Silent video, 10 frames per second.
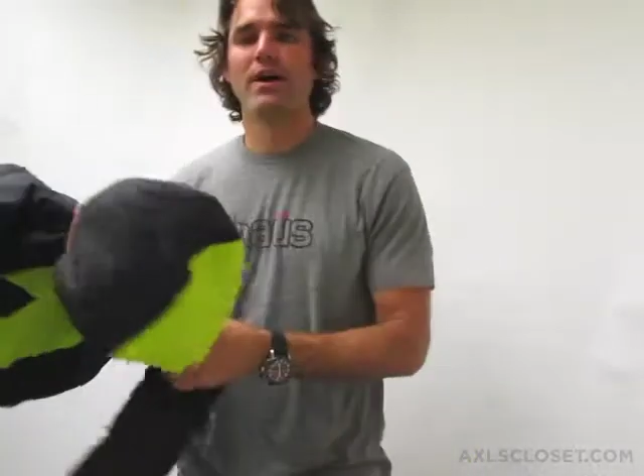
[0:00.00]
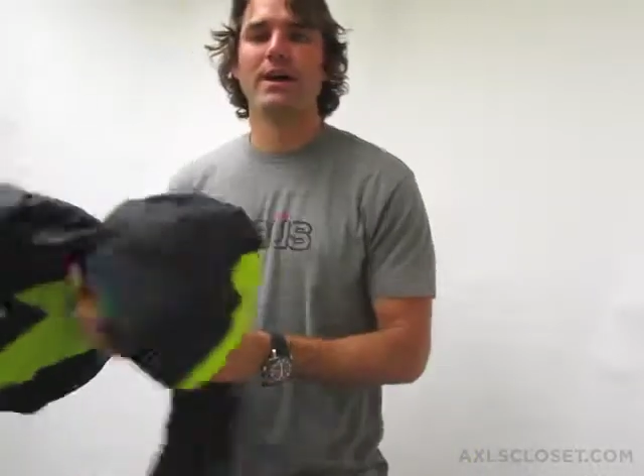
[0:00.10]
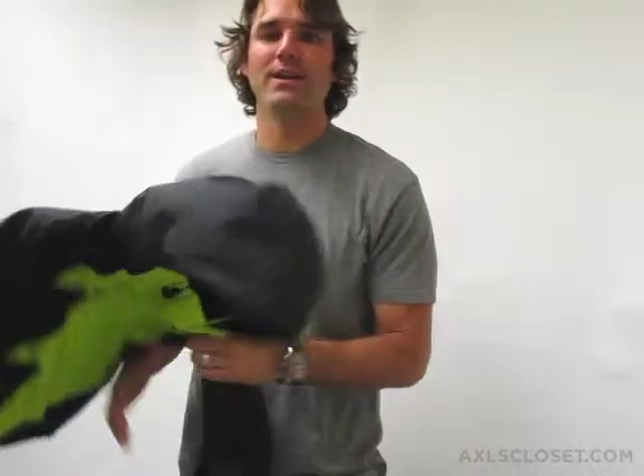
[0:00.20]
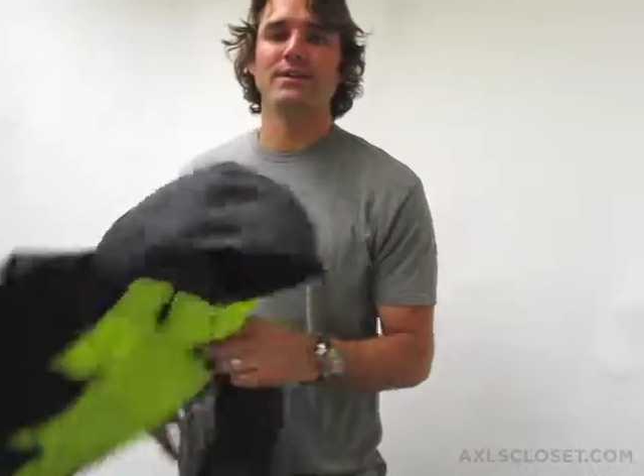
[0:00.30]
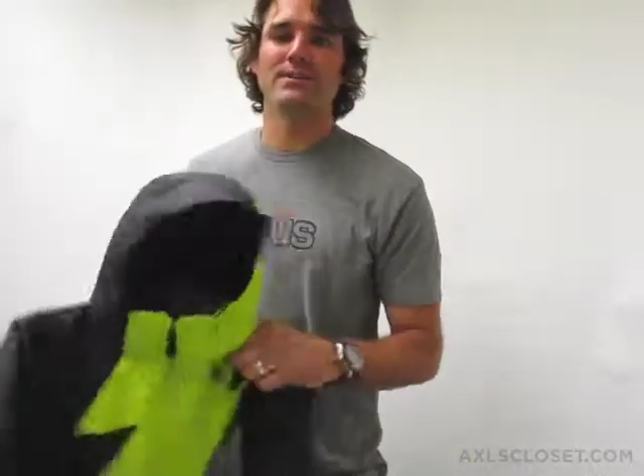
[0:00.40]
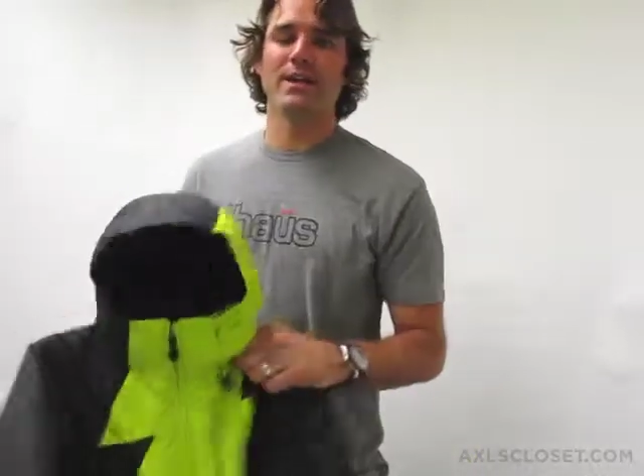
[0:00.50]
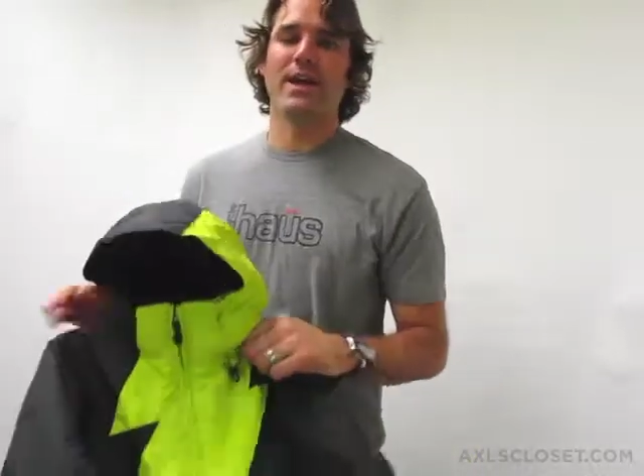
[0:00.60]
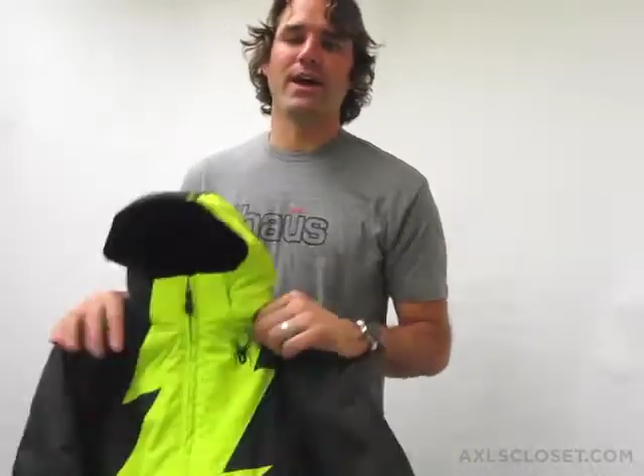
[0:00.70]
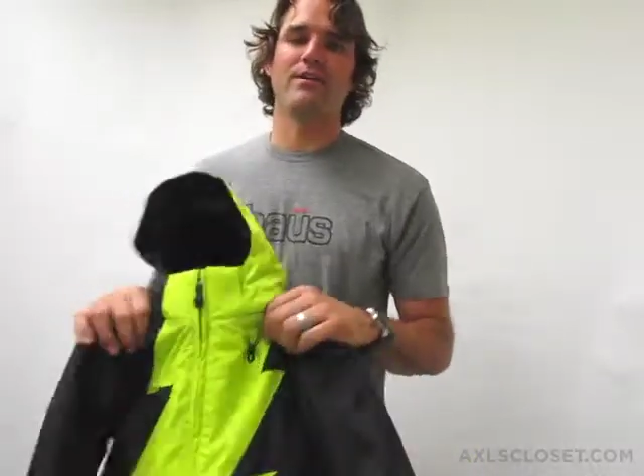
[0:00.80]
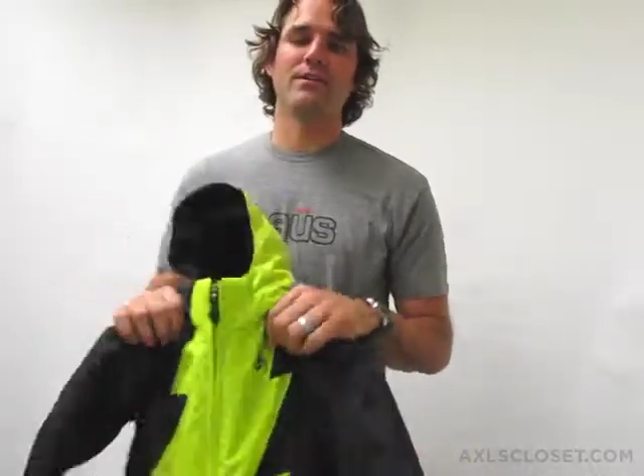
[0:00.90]
by 1.5
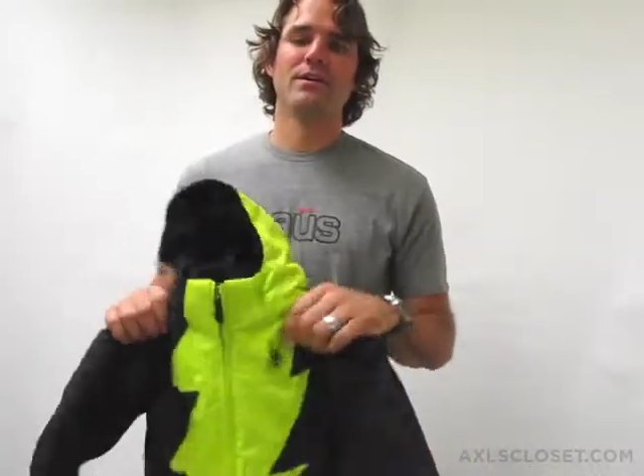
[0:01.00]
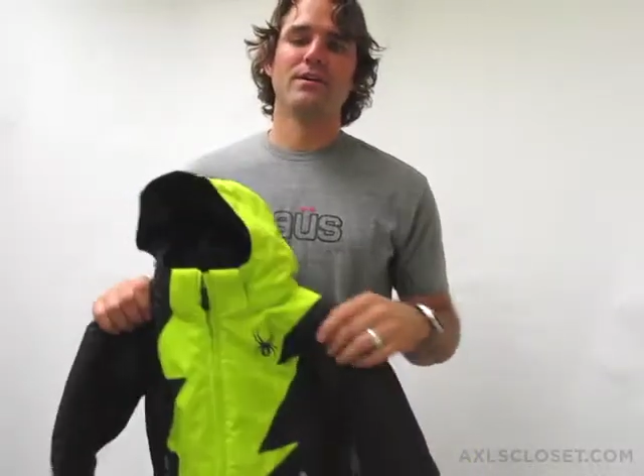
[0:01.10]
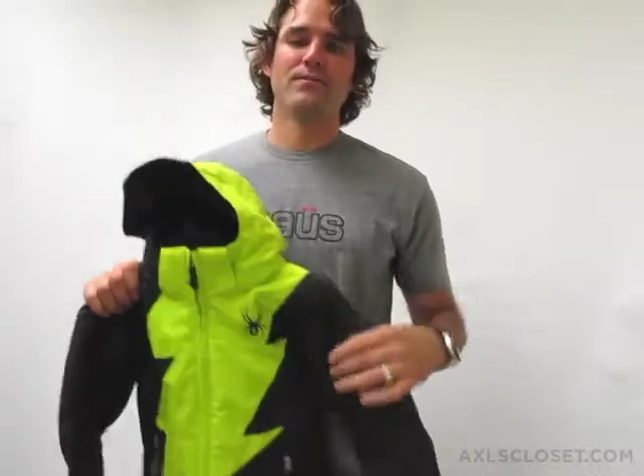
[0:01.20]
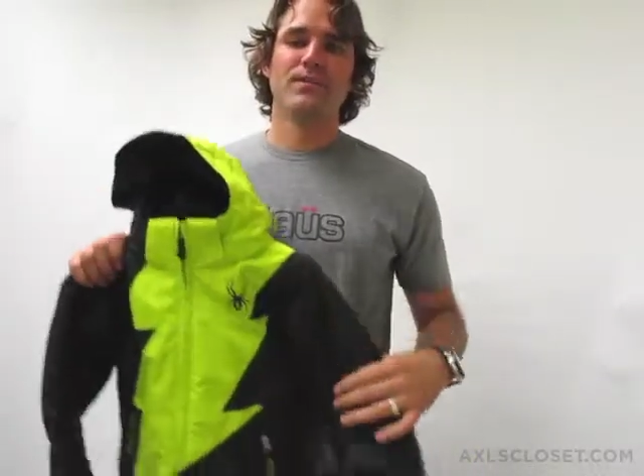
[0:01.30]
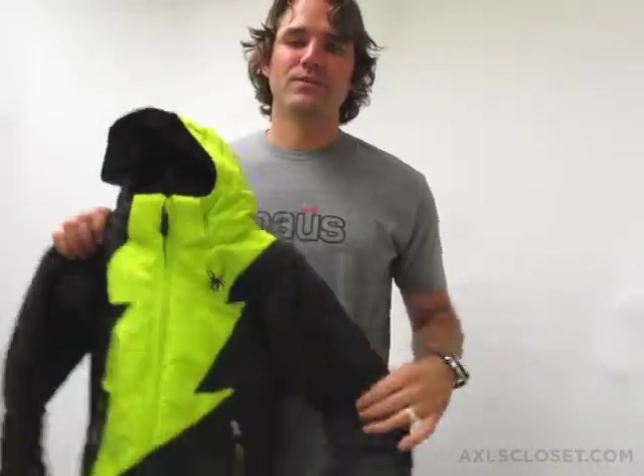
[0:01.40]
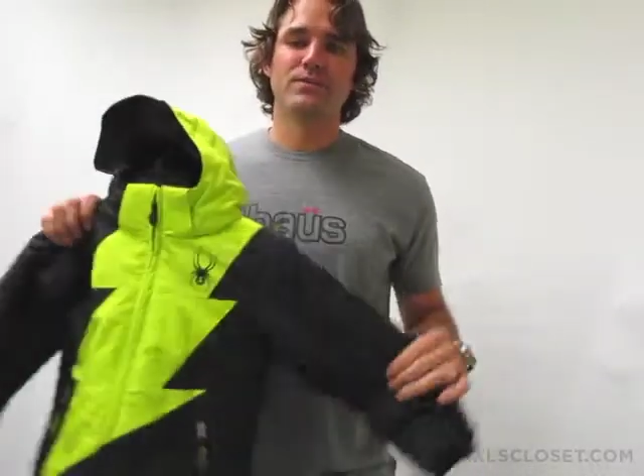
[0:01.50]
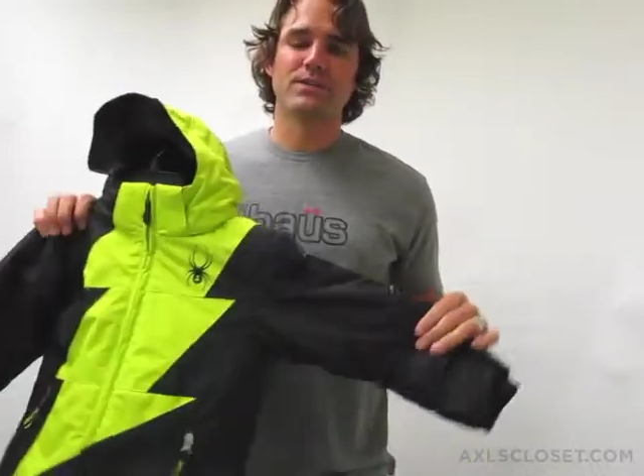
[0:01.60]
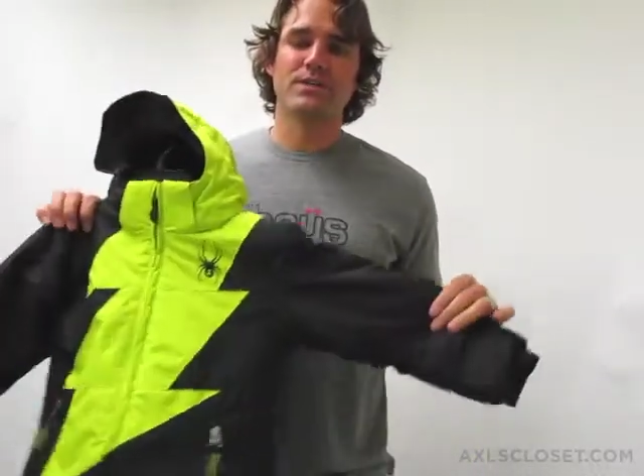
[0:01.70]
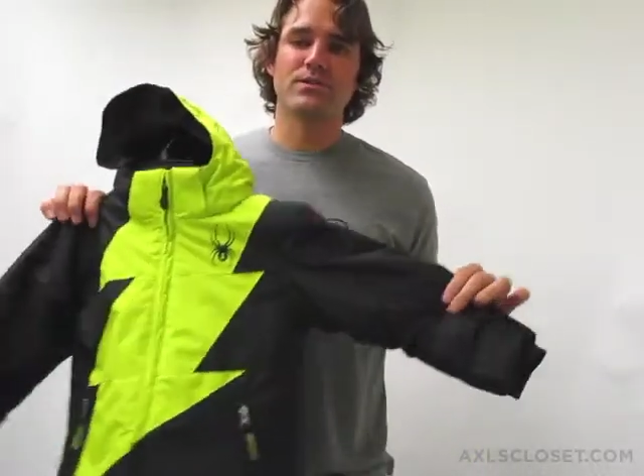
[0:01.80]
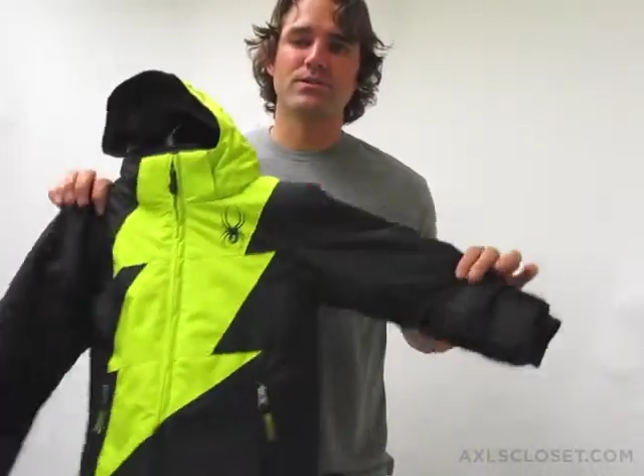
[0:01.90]
inches. So
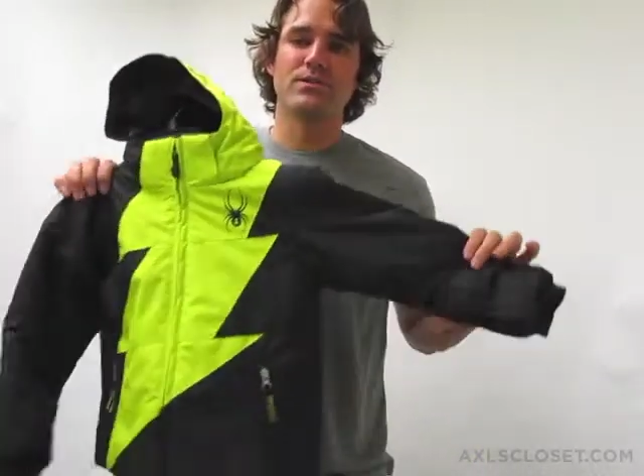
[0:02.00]
essentially